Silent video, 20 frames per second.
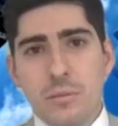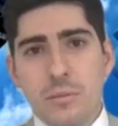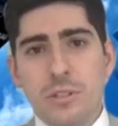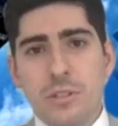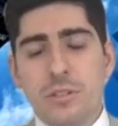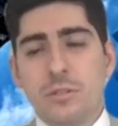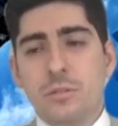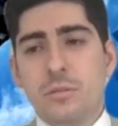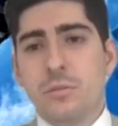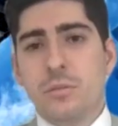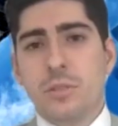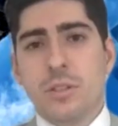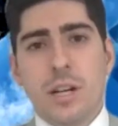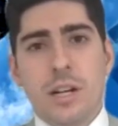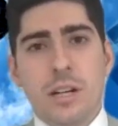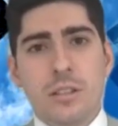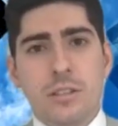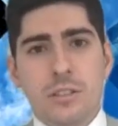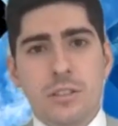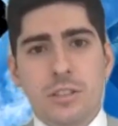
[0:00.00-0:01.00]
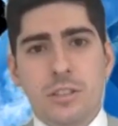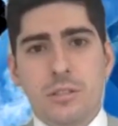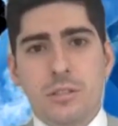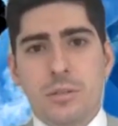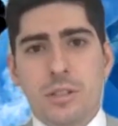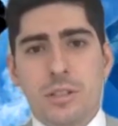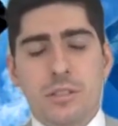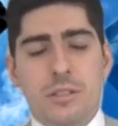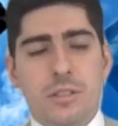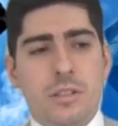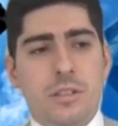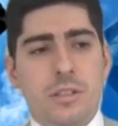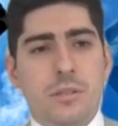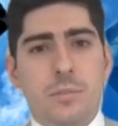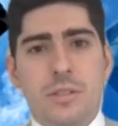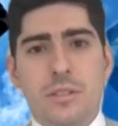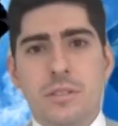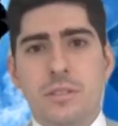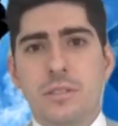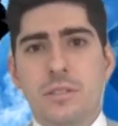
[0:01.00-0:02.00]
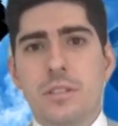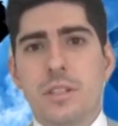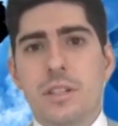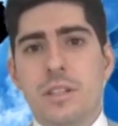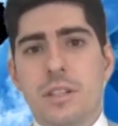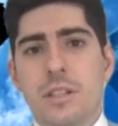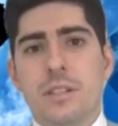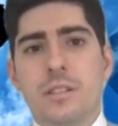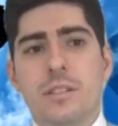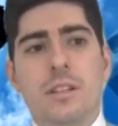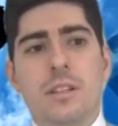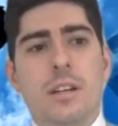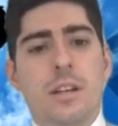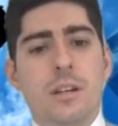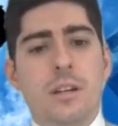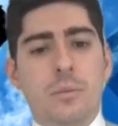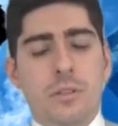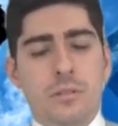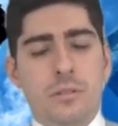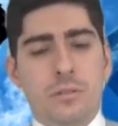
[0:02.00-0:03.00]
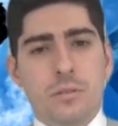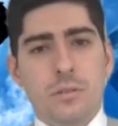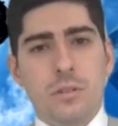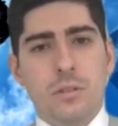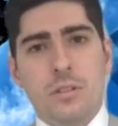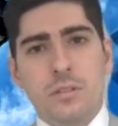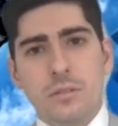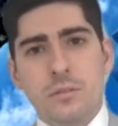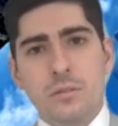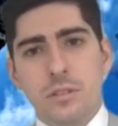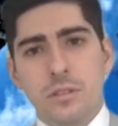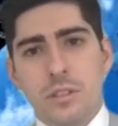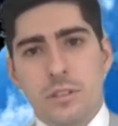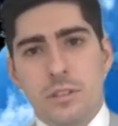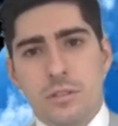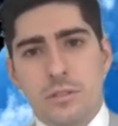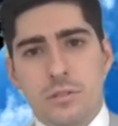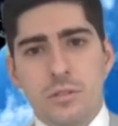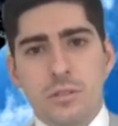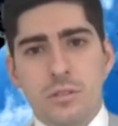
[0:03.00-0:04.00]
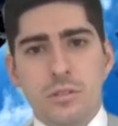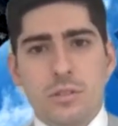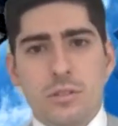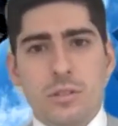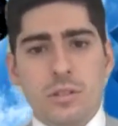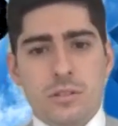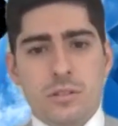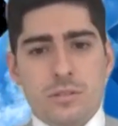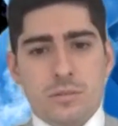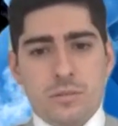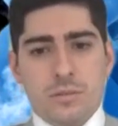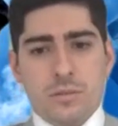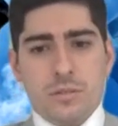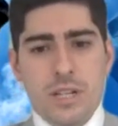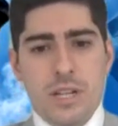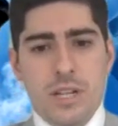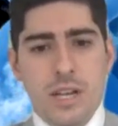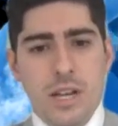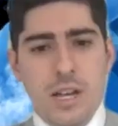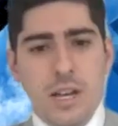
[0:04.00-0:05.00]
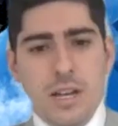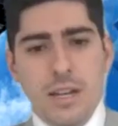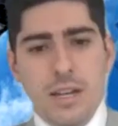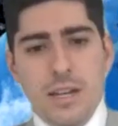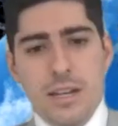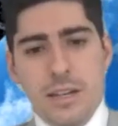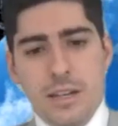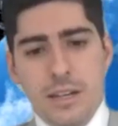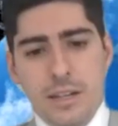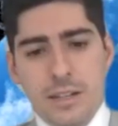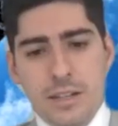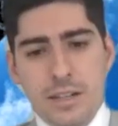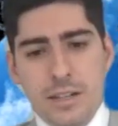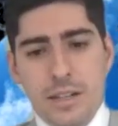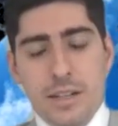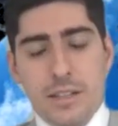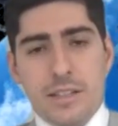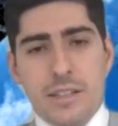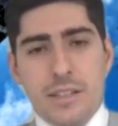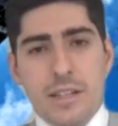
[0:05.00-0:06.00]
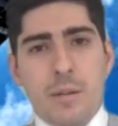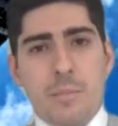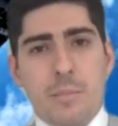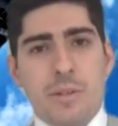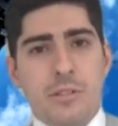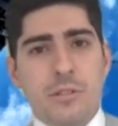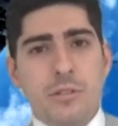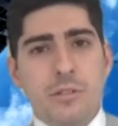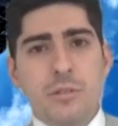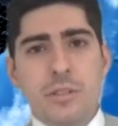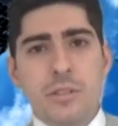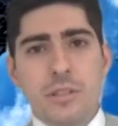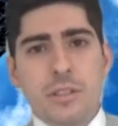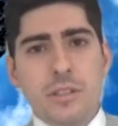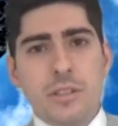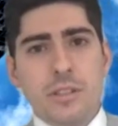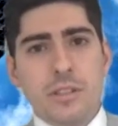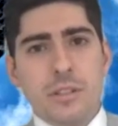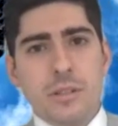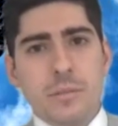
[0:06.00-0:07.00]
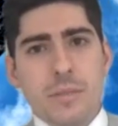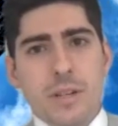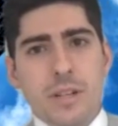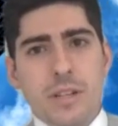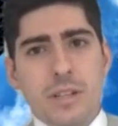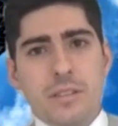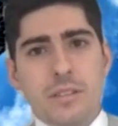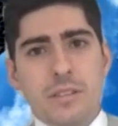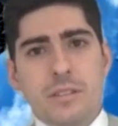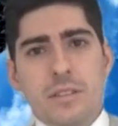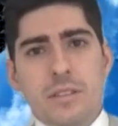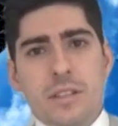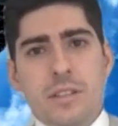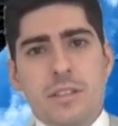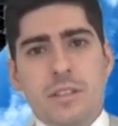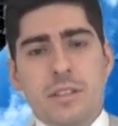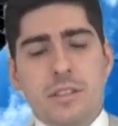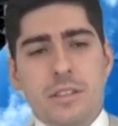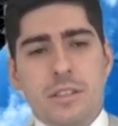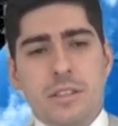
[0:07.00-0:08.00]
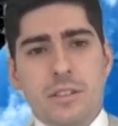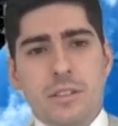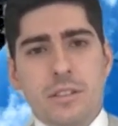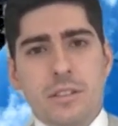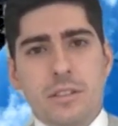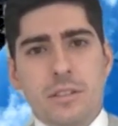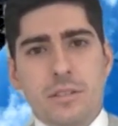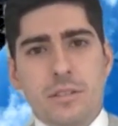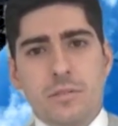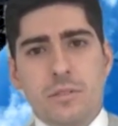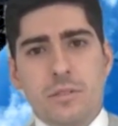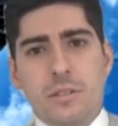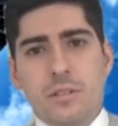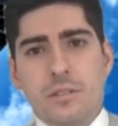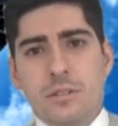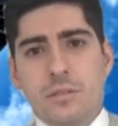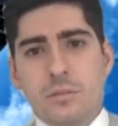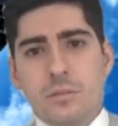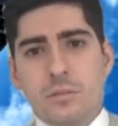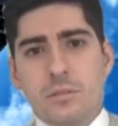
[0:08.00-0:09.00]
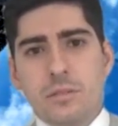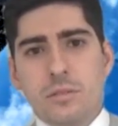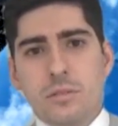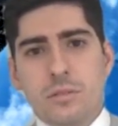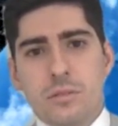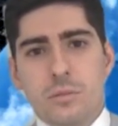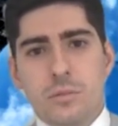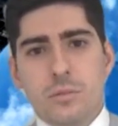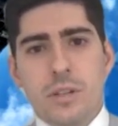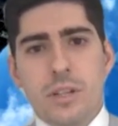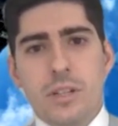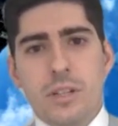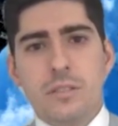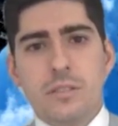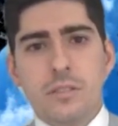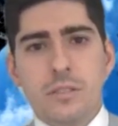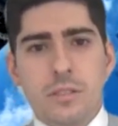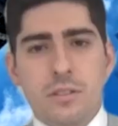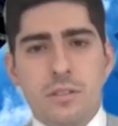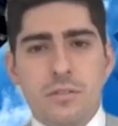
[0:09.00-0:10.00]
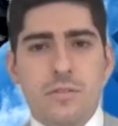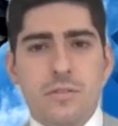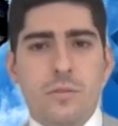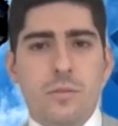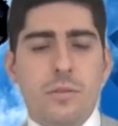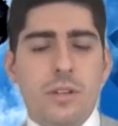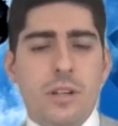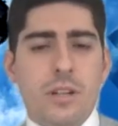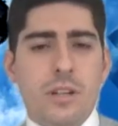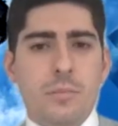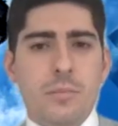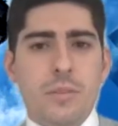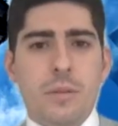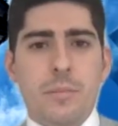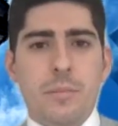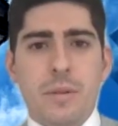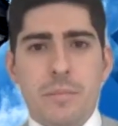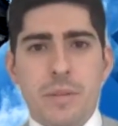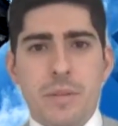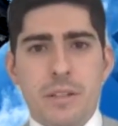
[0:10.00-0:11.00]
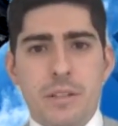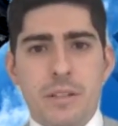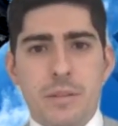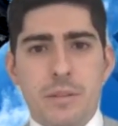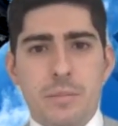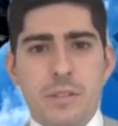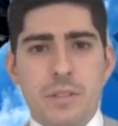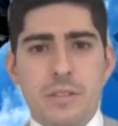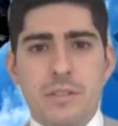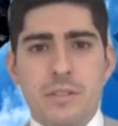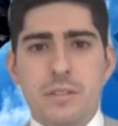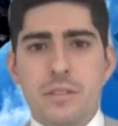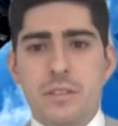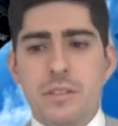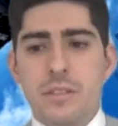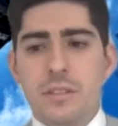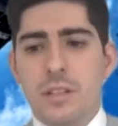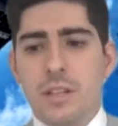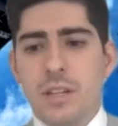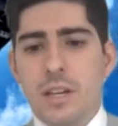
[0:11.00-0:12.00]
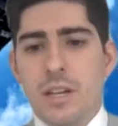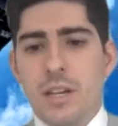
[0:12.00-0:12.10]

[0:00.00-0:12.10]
went to college here where I studied business, and I went to law school here at New York Law School. And I had the opportunity in my second year of law school to extern for Adam Leitman Bailey, PC,